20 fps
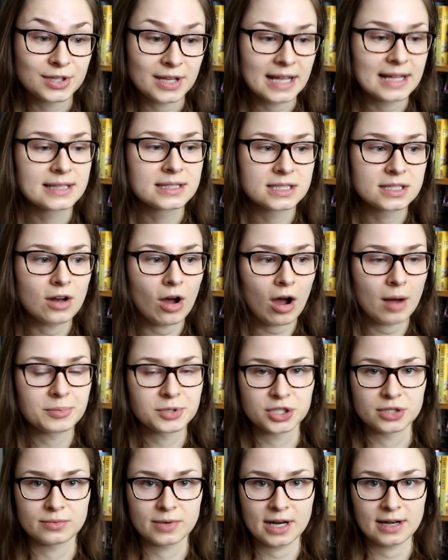It's an
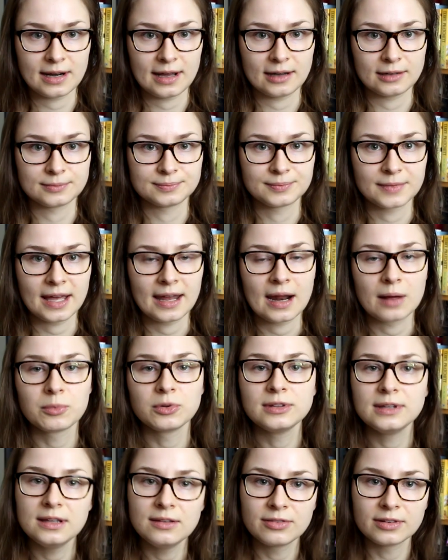option right now. And I
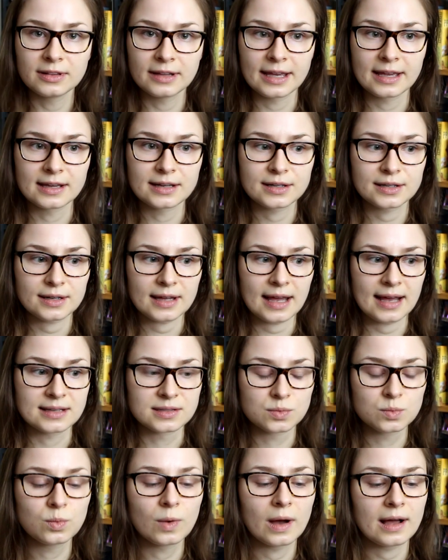will leave a link
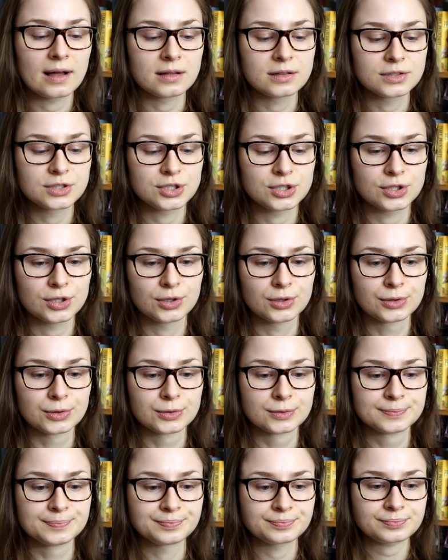as well
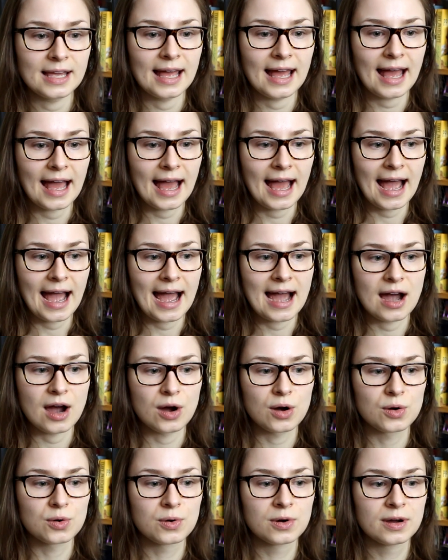to
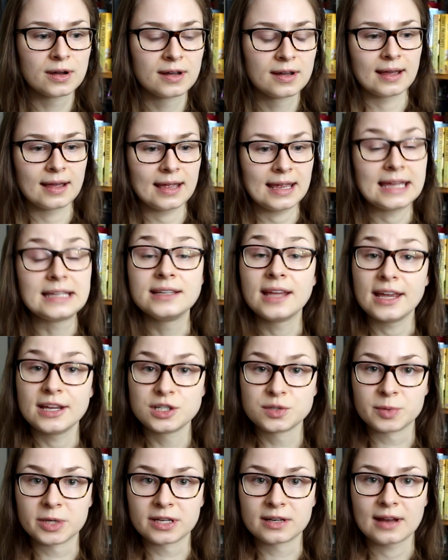how
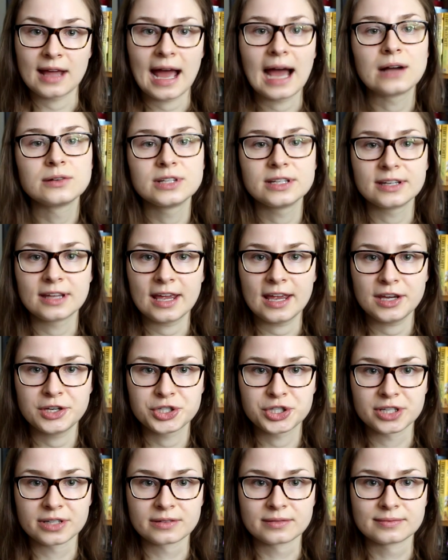engagement, how
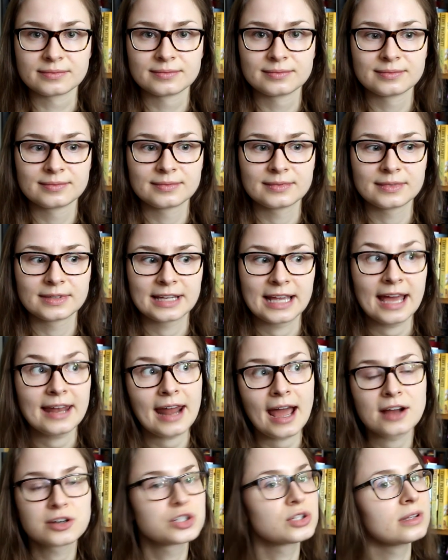dedication can
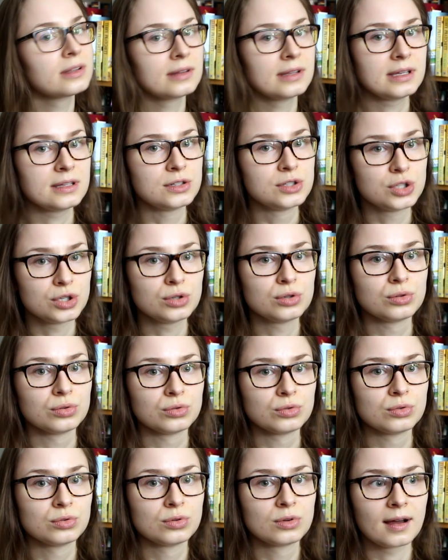actually lead
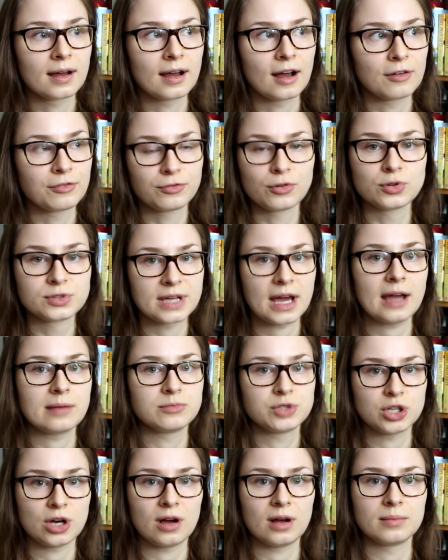to a
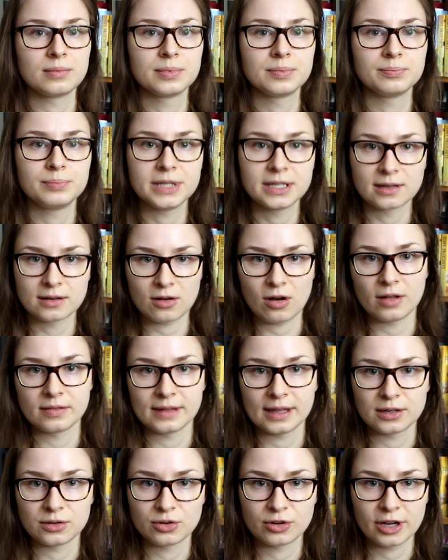full-time job being an
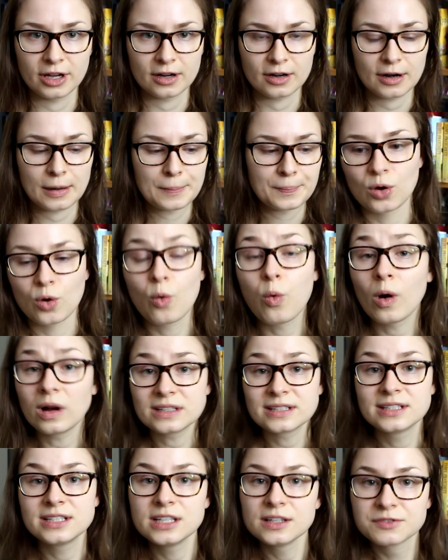online creator.
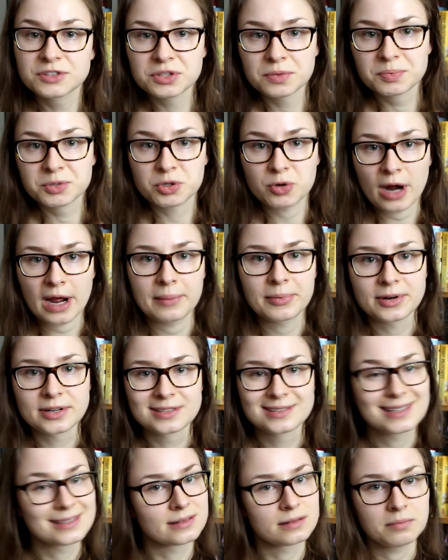Quantity of
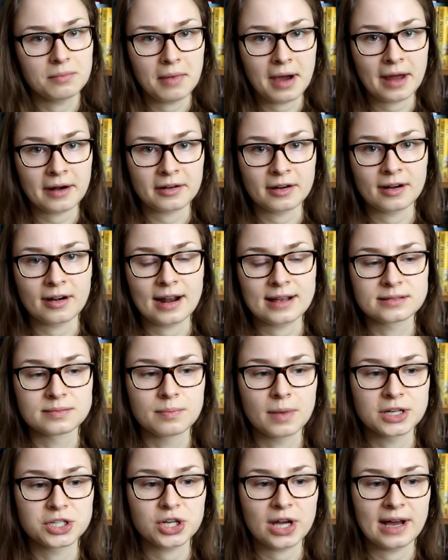subscribers doesn't matter as
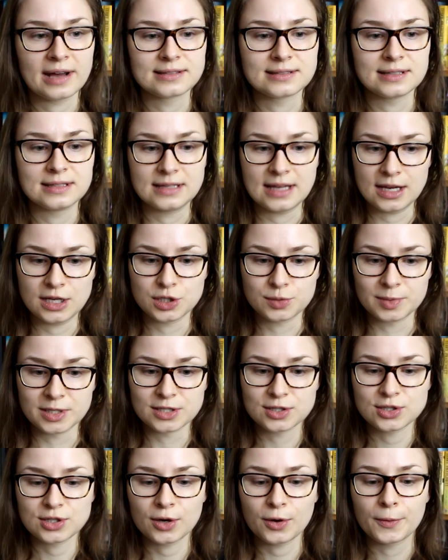much as
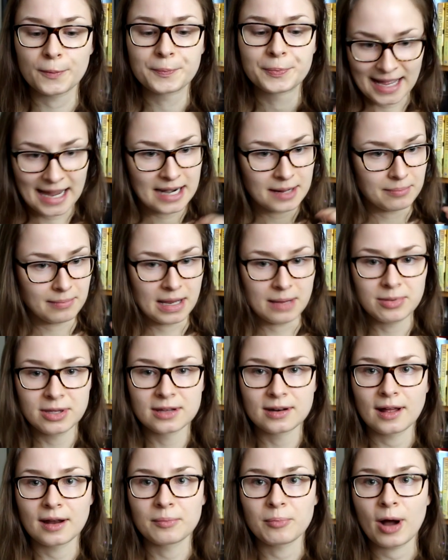engagement. So, and it may
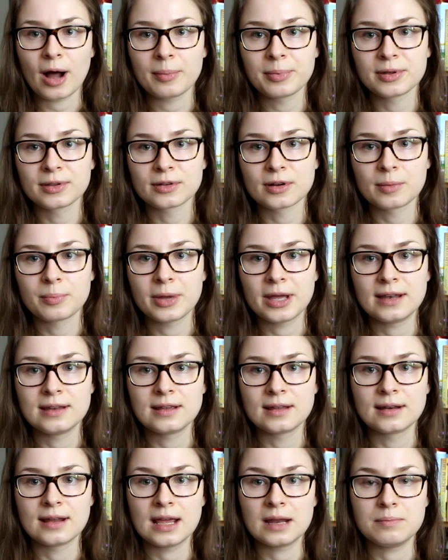be an unpopular
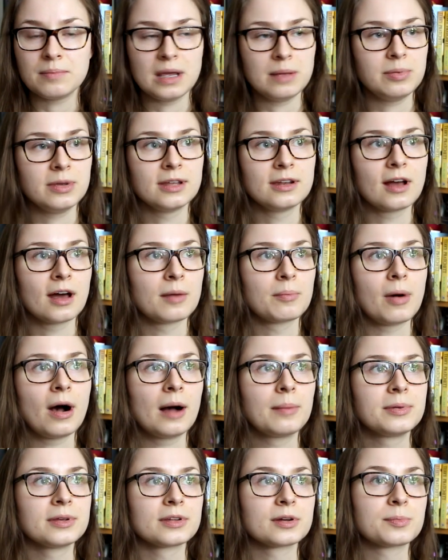opinion, it may be an
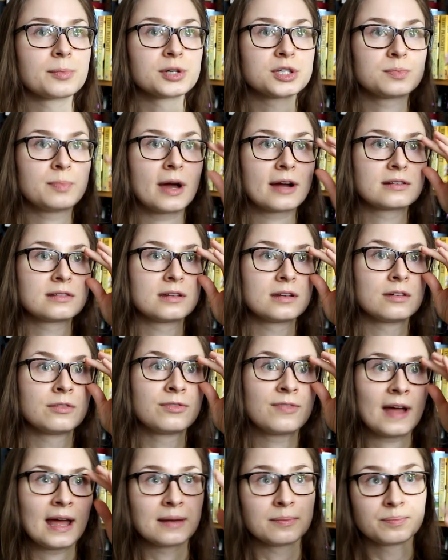unpopular
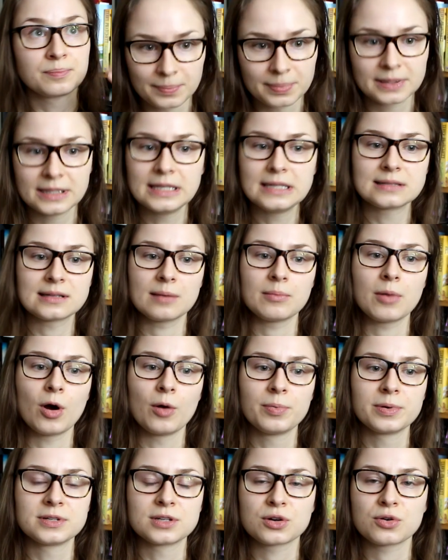perspective, and please, I'm
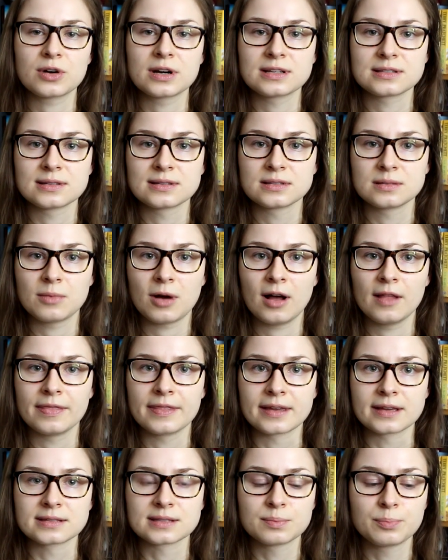open to criticism on
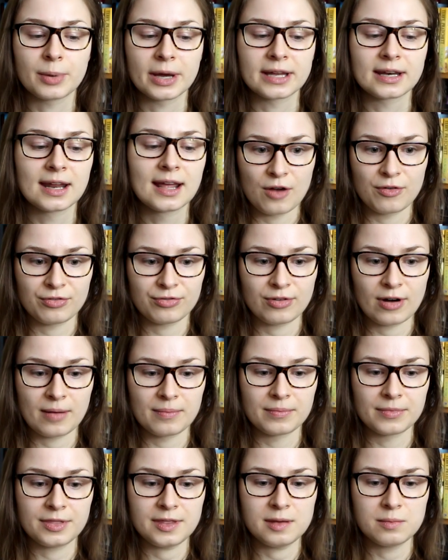this, but
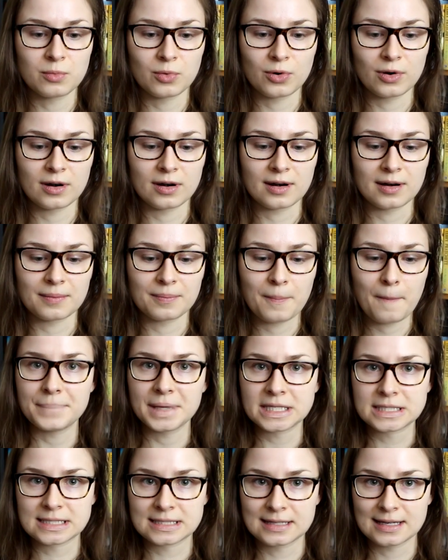from the more
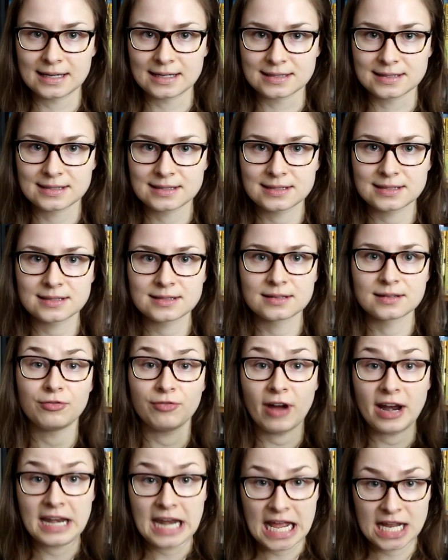business,
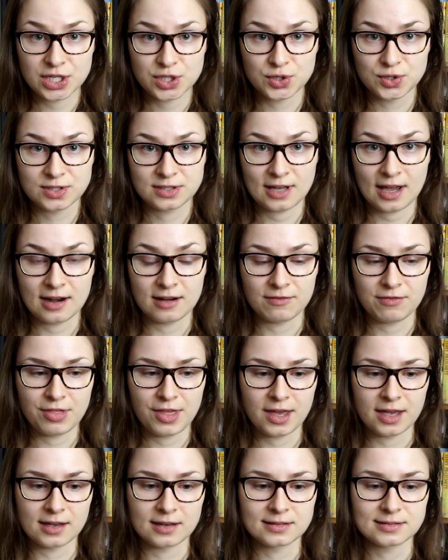financial side of
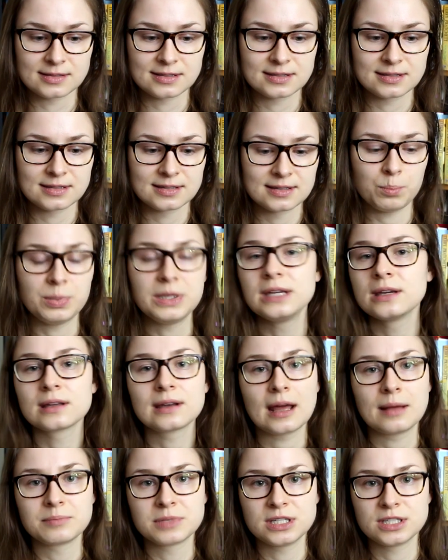things, being
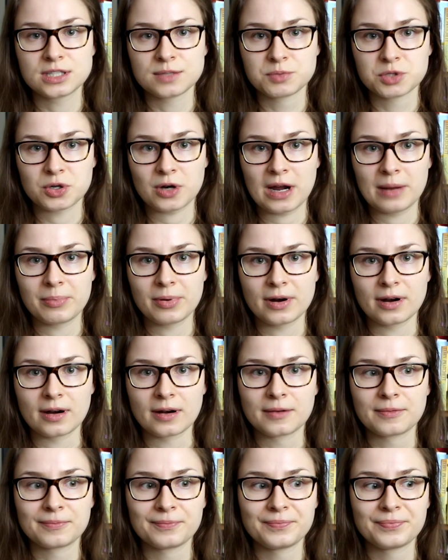an empty
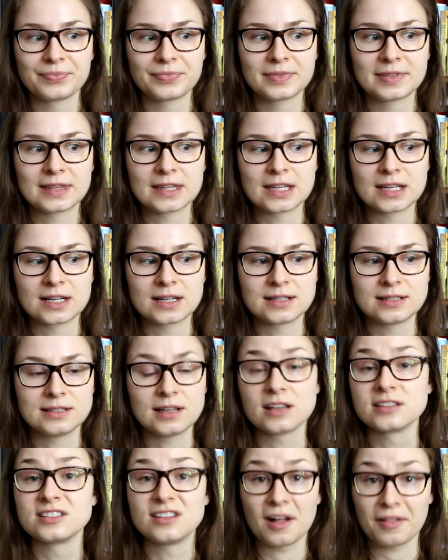subscriber
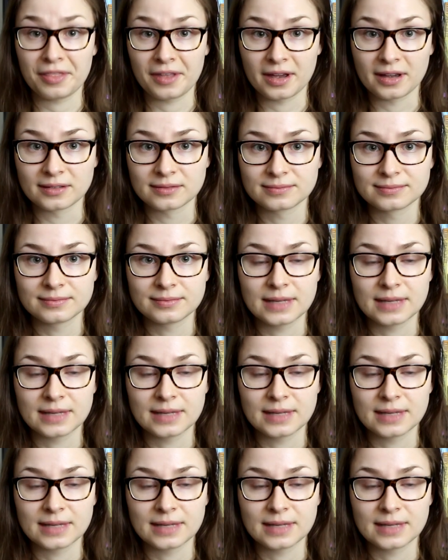does nothing.